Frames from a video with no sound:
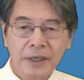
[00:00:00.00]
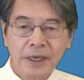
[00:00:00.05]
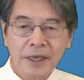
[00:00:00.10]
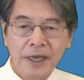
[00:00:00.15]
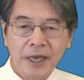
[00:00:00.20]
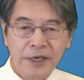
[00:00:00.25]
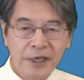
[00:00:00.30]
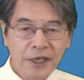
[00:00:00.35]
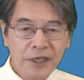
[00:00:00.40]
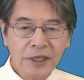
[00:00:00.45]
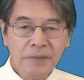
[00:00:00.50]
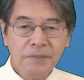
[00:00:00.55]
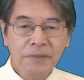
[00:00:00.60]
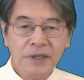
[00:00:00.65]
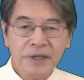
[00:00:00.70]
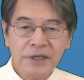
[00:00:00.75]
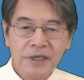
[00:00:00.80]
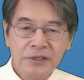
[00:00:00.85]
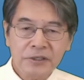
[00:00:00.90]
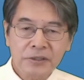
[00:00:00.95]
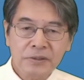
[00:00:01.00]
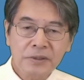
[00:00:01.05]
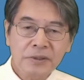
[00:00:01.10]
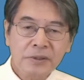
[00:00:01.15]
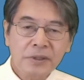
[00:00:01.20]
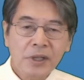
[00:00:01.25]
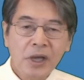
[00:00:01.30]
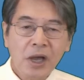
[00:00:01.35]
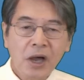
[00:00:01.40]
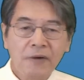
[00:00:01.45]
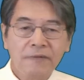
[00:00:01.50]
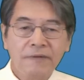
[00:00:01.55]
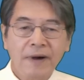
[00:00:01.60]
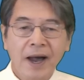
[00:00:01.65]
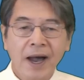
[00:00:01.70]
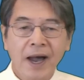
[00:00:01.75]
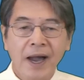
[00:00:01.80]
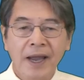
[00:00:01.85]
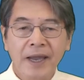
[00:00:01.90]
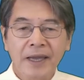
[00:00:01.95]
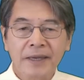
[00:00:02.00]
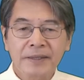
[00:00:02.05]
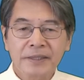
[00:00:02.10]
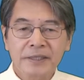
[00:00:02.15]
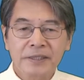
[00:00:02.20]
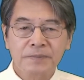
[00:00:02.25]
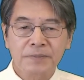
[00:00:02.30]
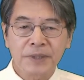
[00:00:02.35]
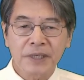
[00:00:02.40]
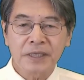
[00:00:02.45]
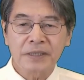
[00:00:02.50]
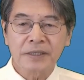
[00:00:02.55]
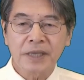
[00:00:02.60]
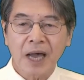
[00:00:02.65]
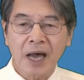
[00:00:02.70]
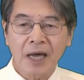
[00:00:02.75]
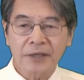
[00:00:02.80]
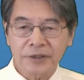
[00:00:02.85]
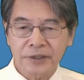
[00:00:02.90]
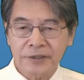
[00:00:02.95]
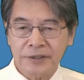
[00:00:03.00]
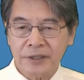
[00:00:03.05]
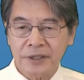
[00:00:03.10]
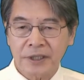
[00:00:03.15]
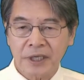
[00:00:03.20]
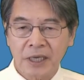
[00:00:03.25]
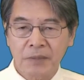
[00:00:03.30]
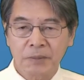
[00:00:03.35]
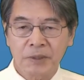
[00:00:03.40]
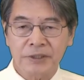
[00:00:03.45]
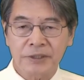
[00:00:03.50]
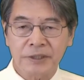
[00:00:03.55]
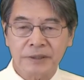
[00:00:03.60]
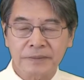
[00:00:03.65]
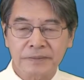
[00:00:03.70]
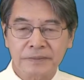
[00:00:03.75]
Another application of high-speed ultrasonic imaging.